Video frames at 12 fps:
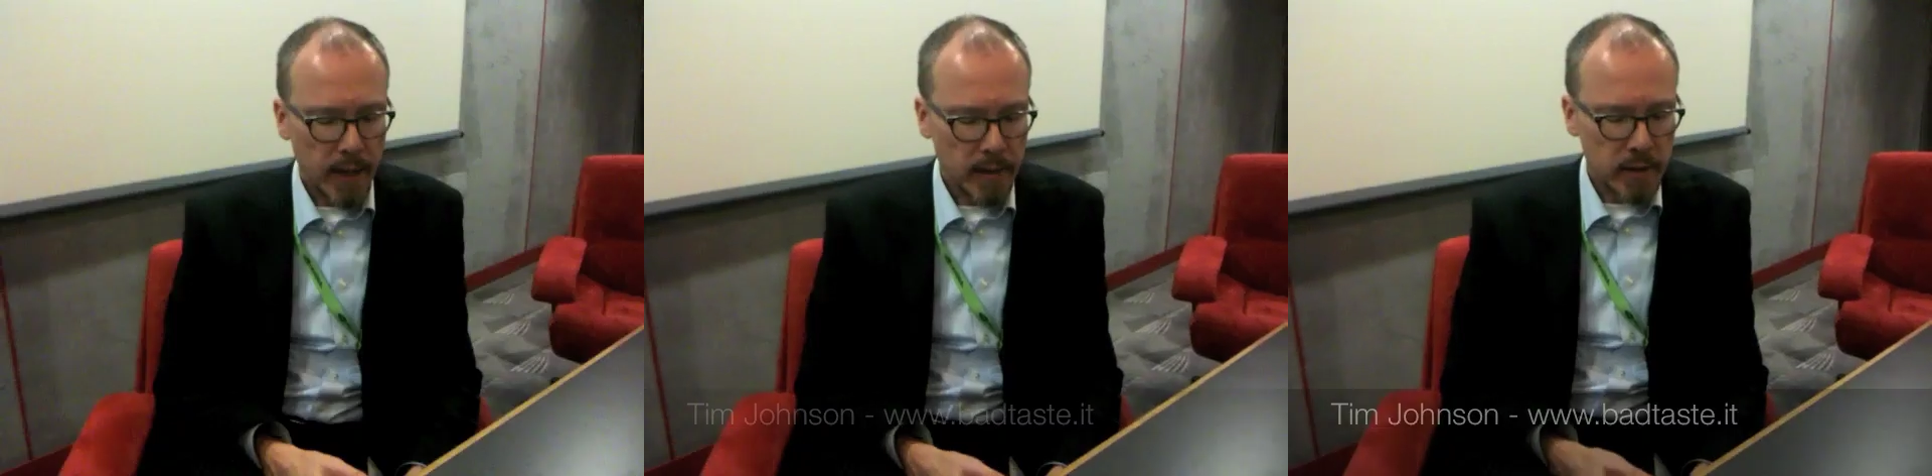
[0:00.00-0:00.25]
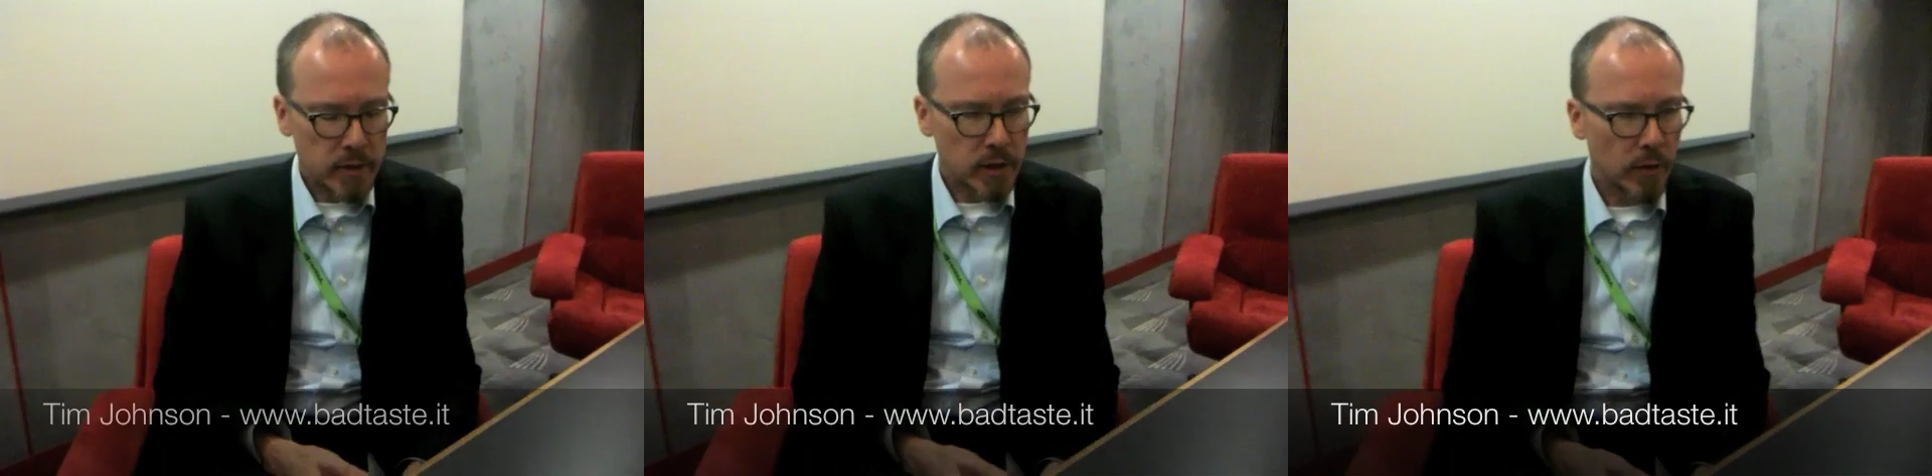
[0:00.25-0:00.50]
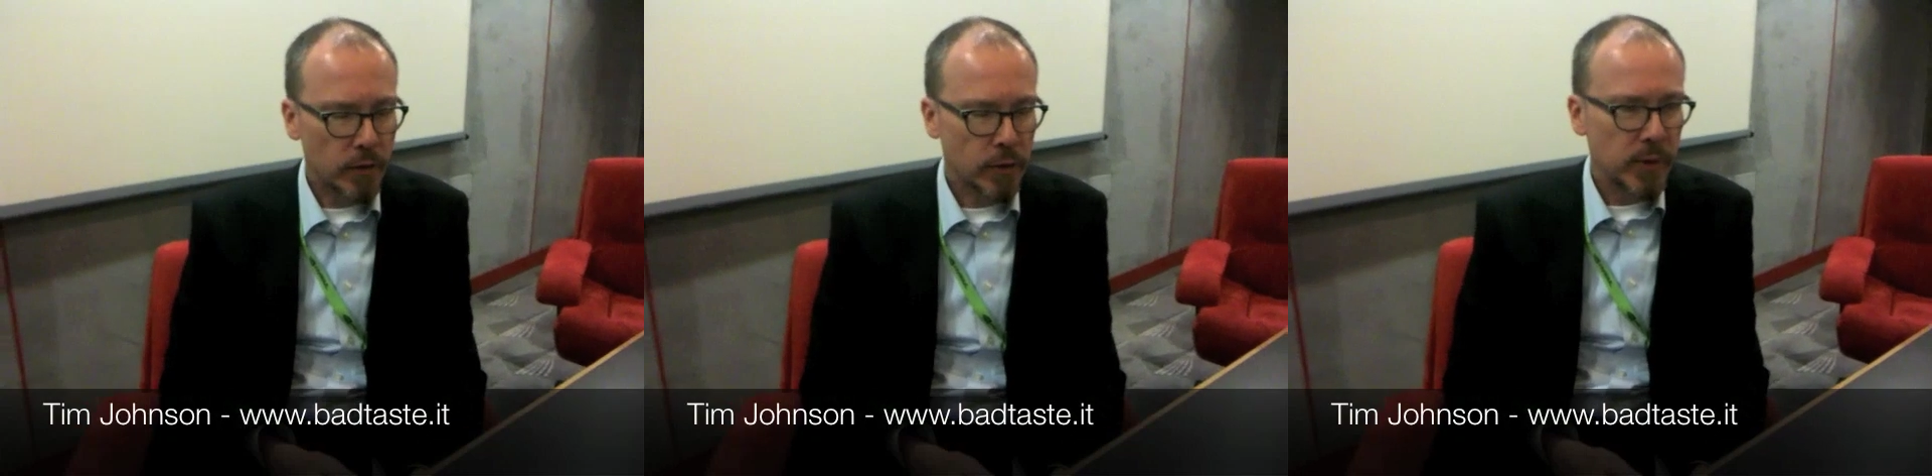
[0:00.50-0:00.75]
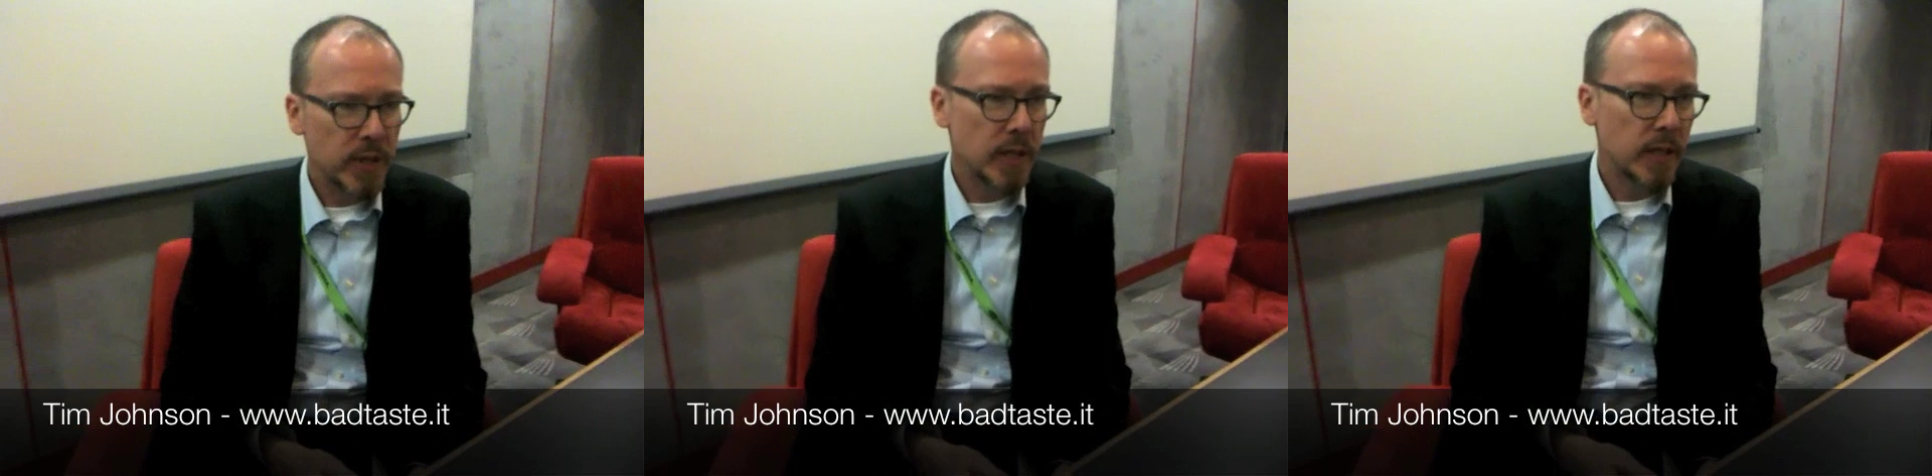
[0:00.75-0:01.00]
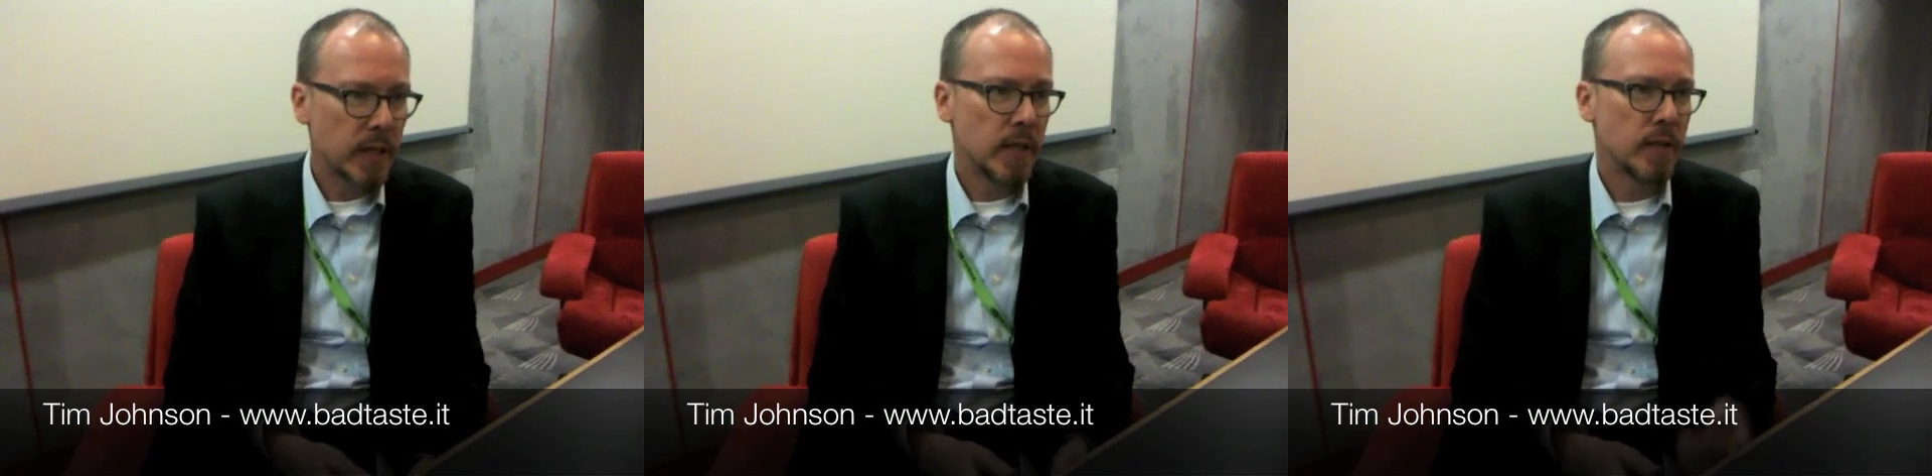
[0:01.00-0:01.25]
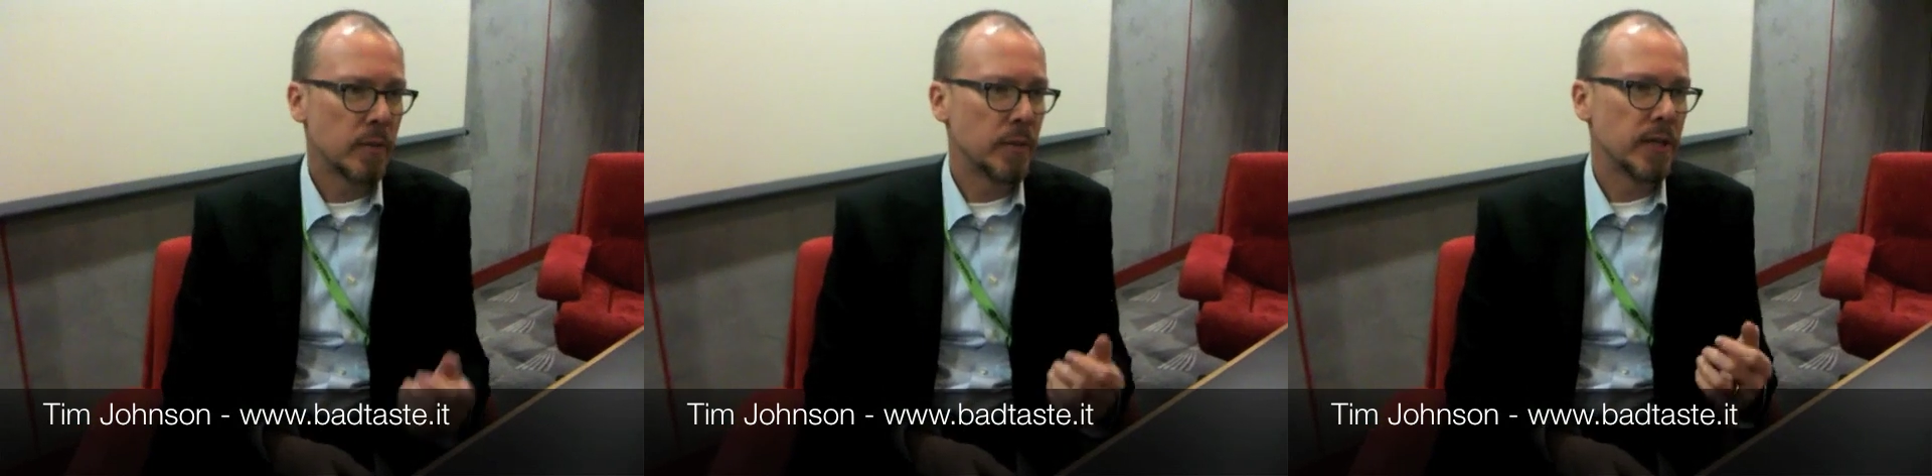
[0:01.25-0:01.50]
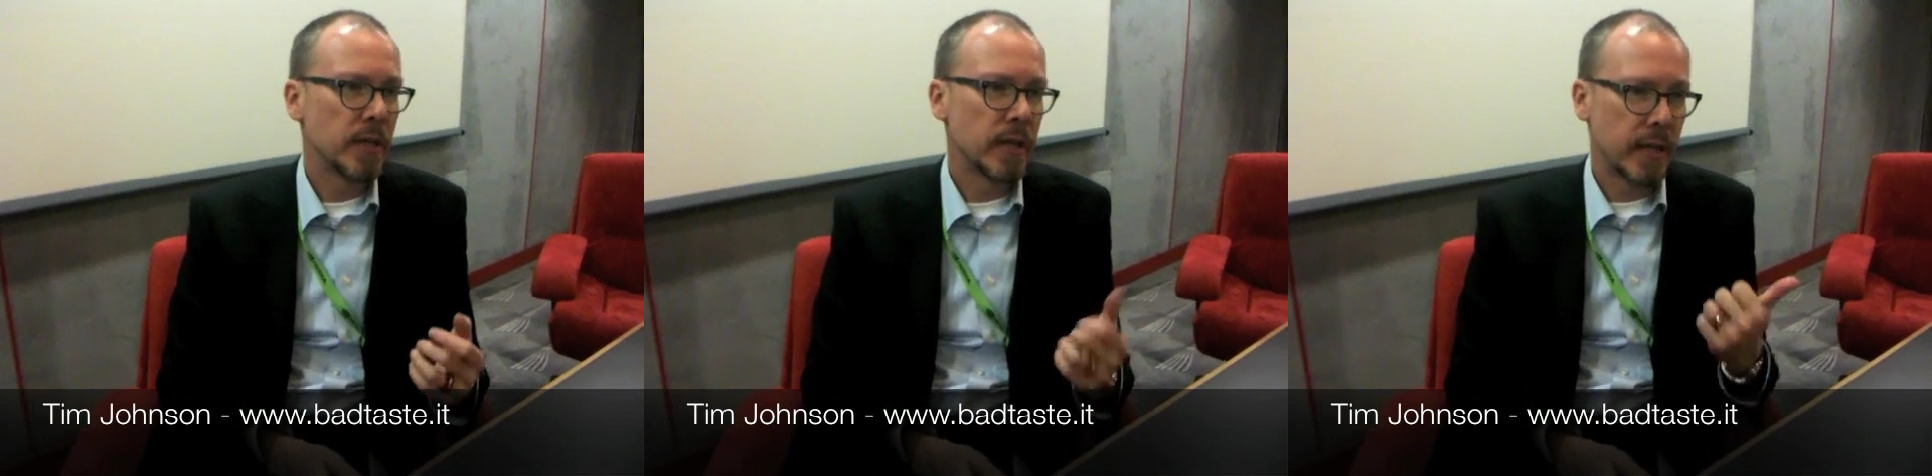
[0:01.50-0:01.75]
I think so. 3D can either be a